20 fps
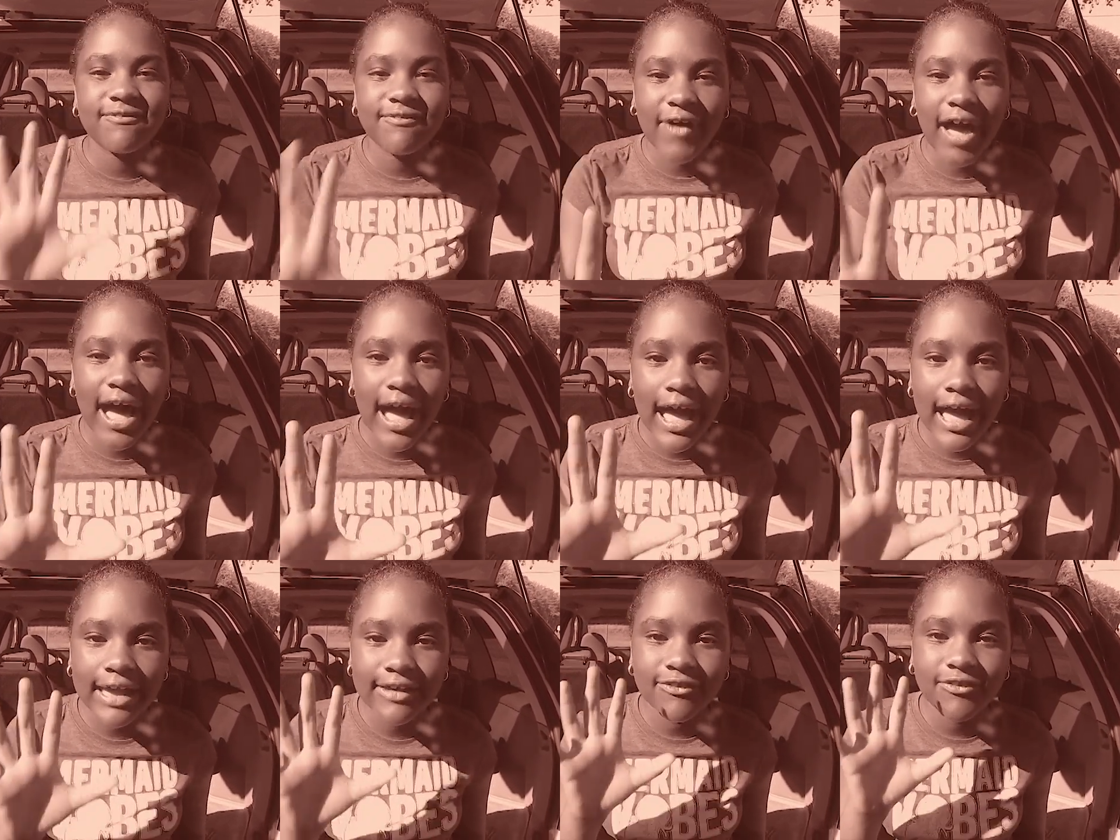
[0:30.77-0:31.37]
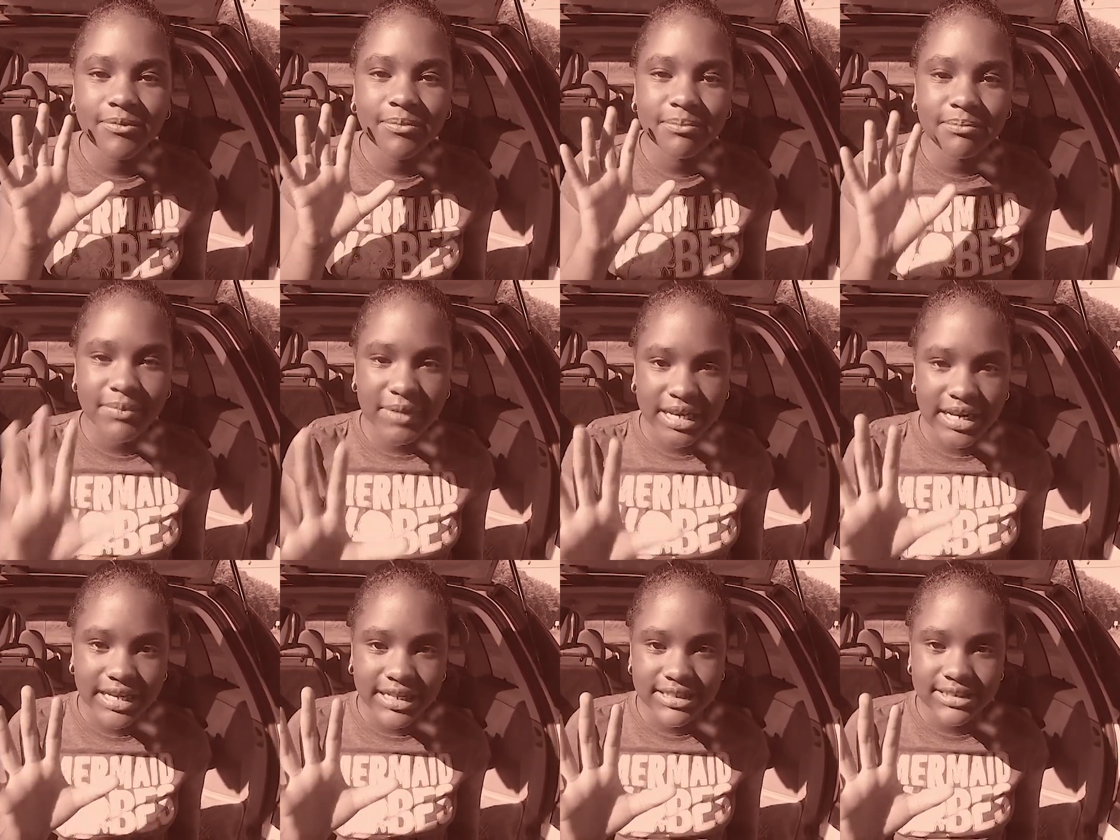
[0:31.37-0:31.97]
five
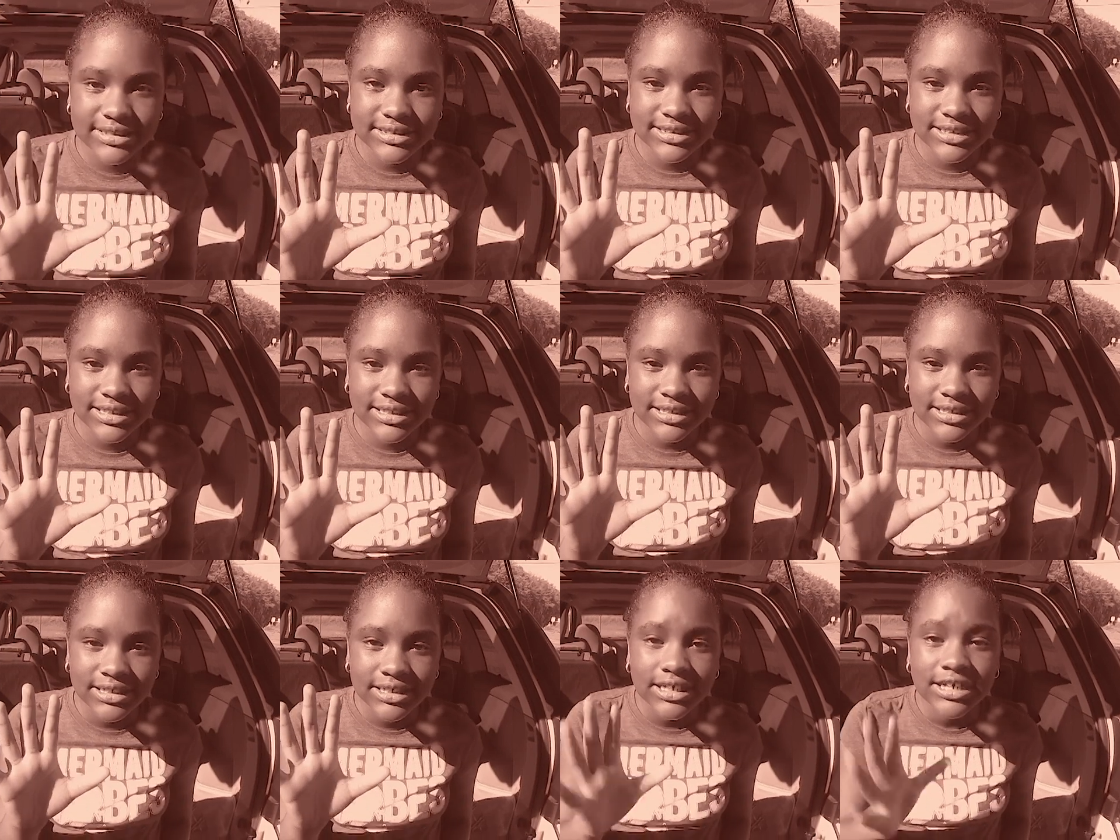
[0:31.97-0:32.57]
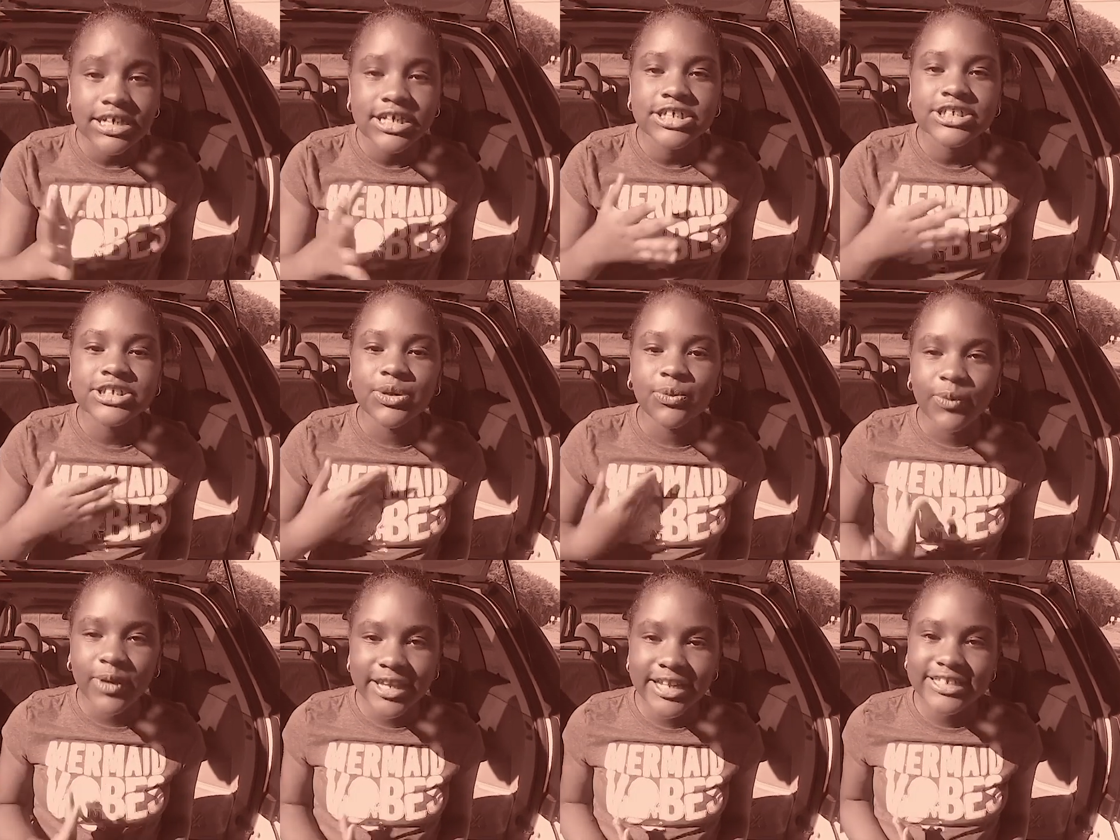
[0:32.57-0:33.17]
minutes. So
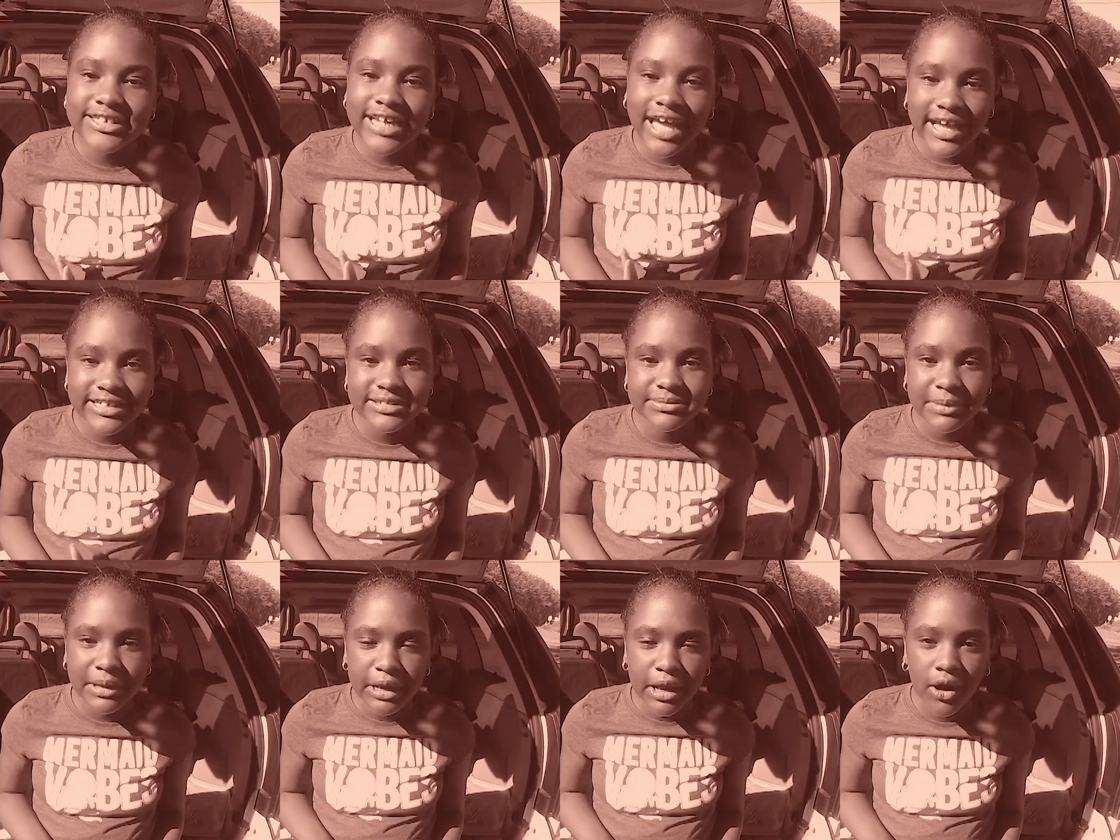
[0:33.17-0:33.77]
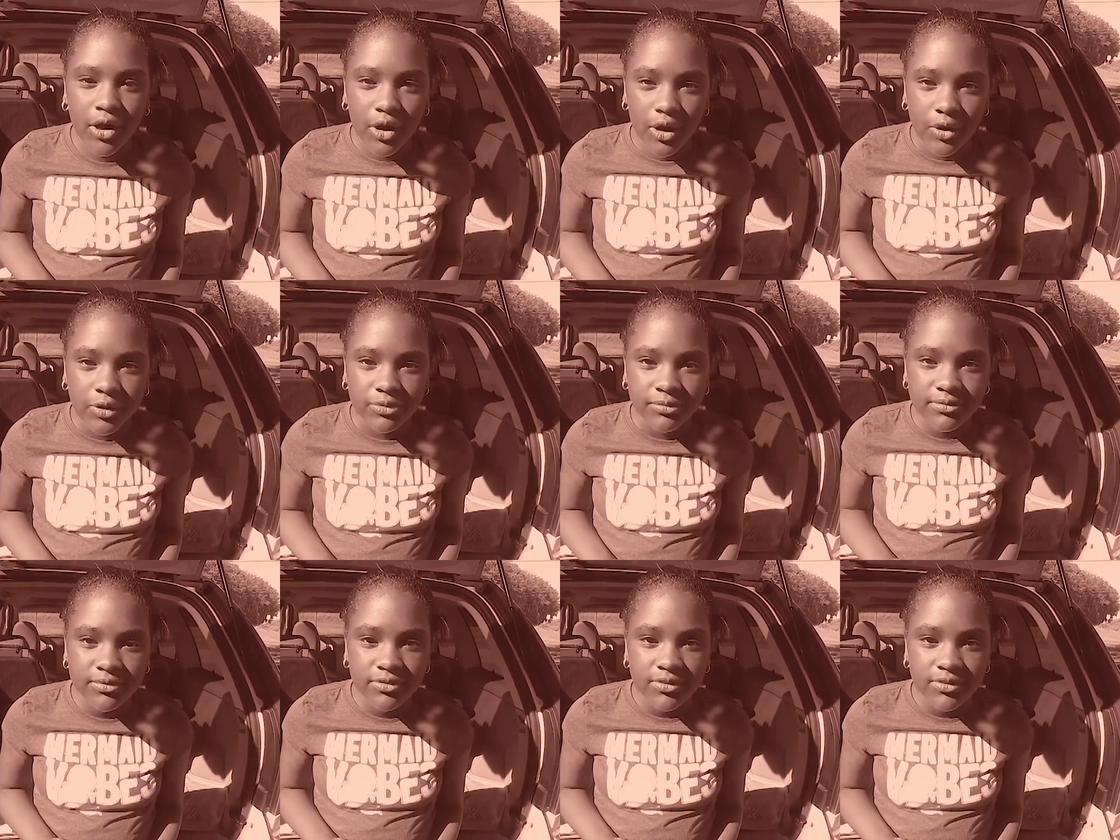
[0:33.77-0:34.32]
we decided to make our own.